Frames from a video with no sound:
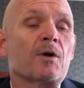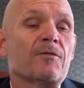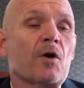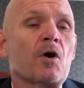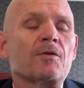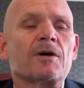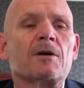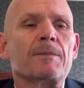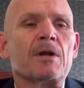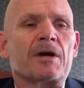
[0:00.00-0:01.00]
would have heard the
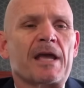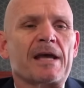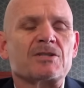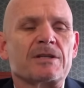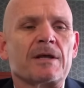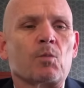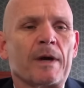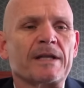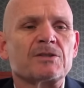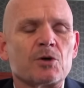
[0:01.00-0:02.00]
communication that
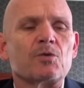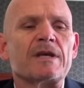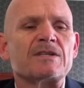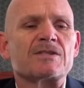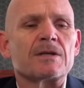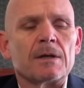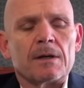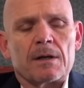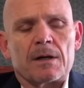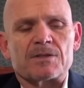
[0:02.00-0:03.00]
went to these
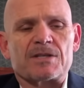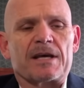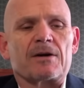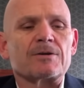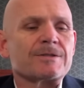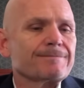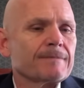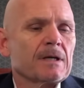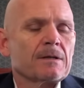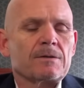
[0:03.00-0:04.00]
uh, centers.
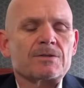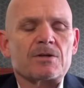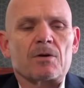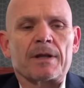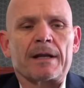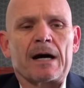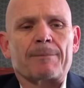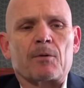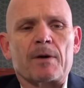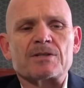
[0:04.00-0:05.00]
There's certainly an
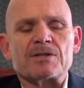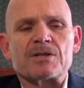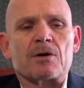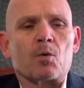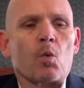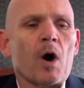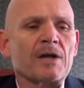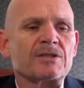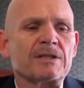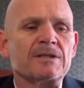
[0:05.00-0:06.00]
operations center in
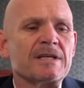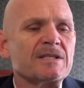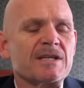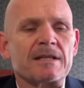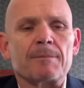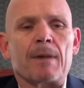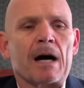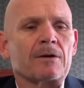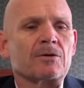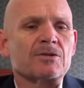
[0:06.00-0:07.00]
Washington, D C that
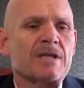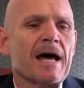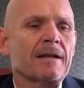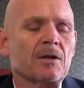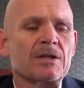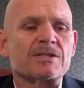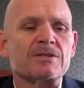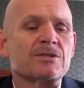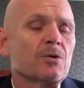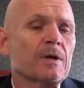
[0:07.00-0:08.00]
monitors that and
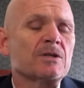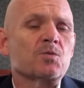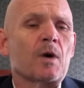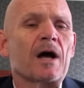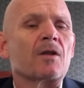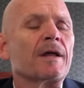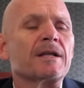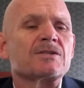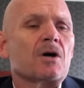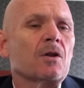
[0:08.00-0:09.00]
listens to it as well, and
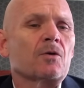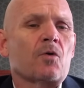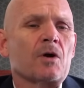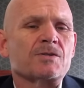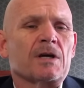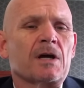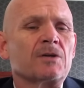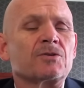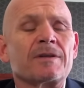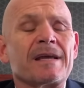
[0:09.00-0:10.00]
it's all across the
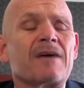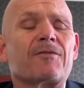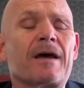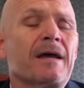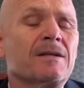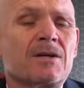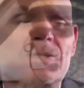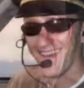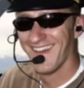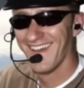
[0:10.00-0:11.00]
country. The F A A does
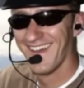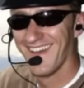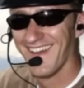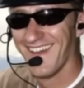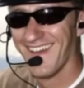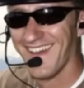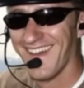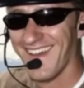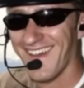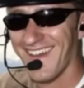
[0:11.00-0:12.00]
an outstanding
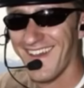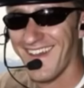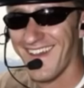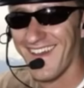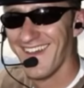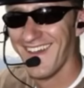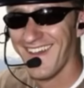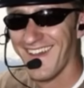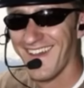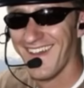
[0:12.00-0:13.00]
job of
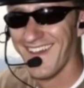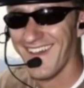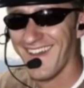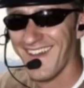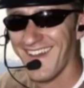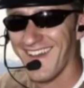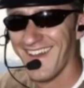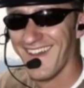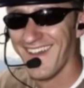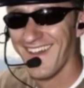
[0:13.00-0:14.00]
monitor,
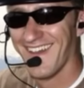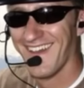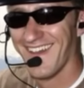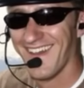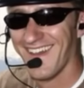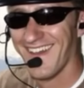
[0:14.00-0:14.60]
monitoring that D E N.